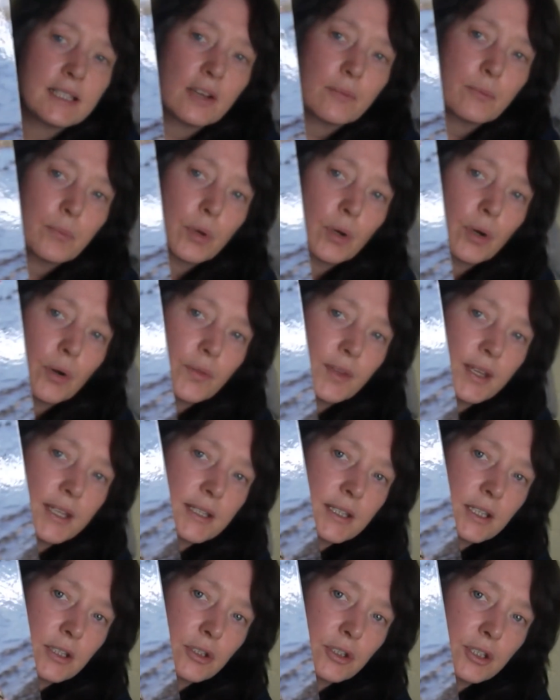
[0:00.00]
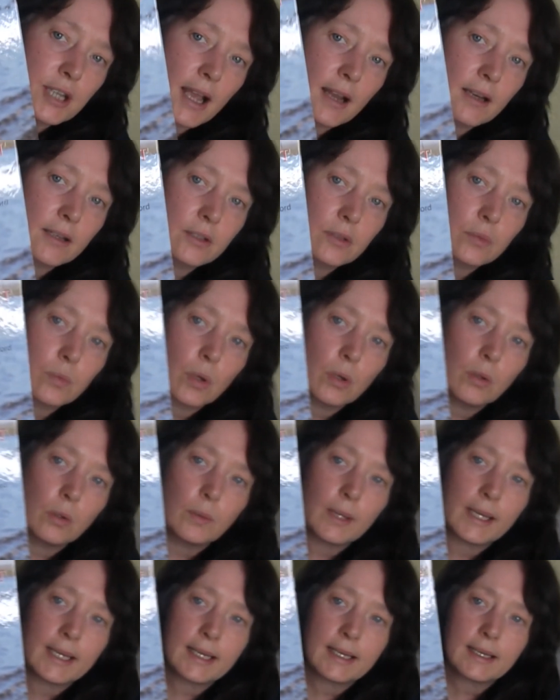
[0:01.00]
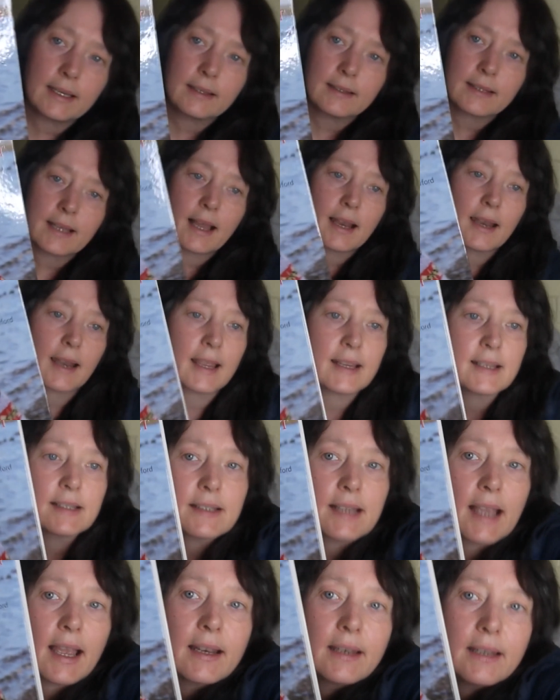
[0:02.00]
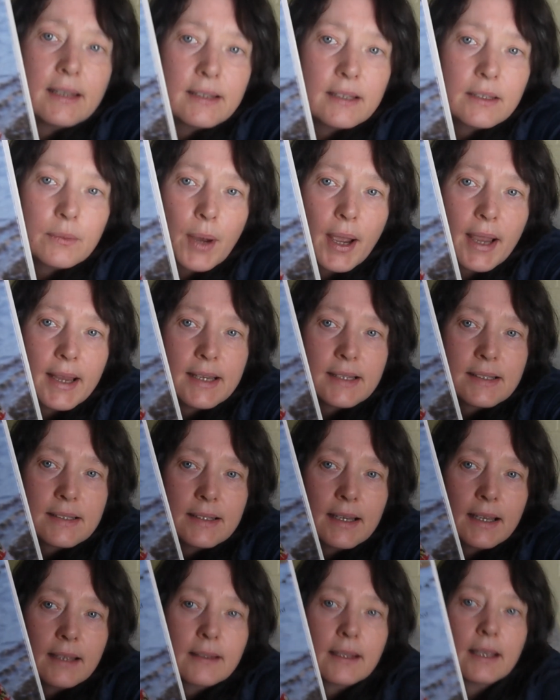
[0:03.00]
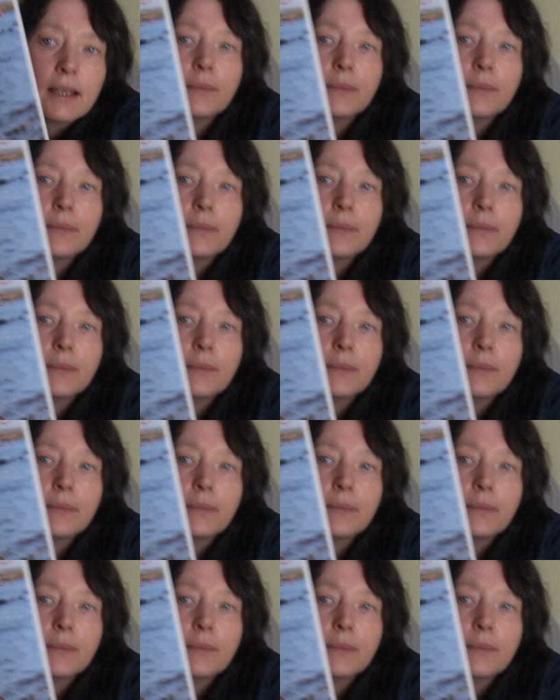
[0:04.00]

have bought this at Shetland Wool Week. That light's getting in the way, isn't it? There